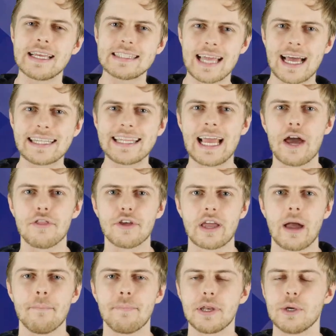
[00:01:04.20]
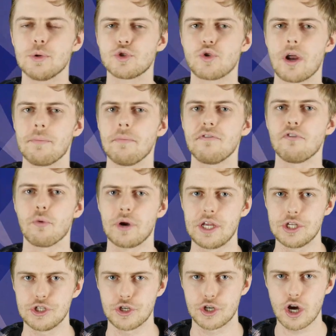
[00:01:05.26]
exactly how the company was run before he
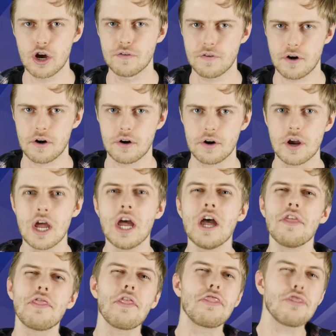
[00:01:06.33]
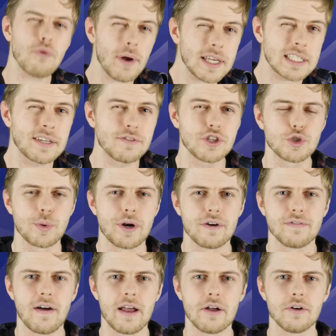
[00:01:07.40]
took over. The thrust of the Twitter
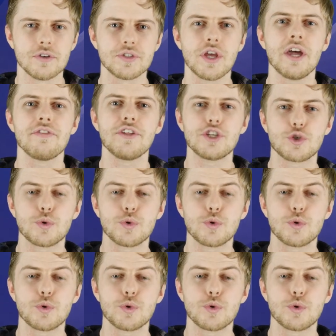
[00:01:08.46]
Files, that